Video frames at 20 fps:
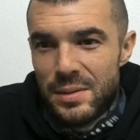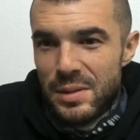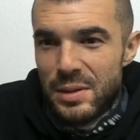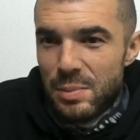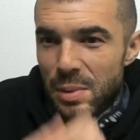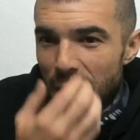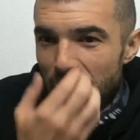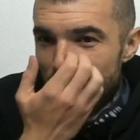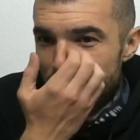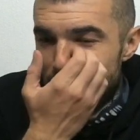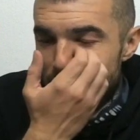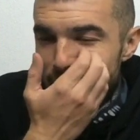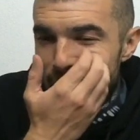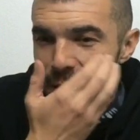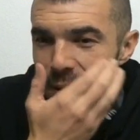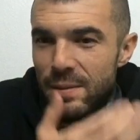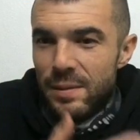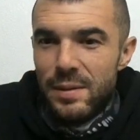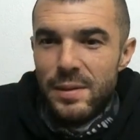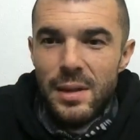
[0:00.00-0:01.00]
It's probably
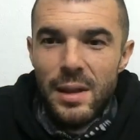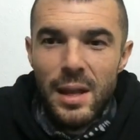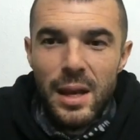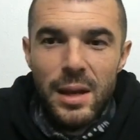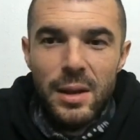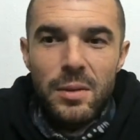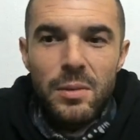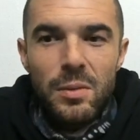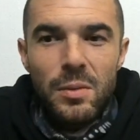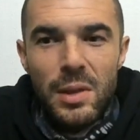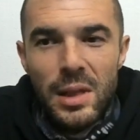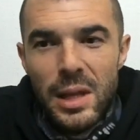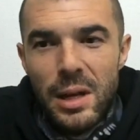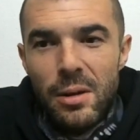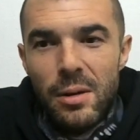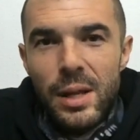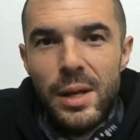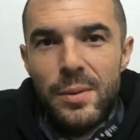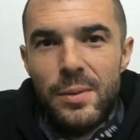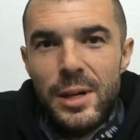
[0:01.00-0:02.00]
the, like,
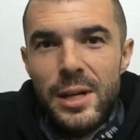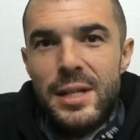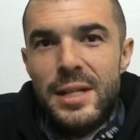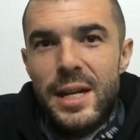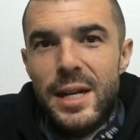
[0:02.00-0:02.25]
literally read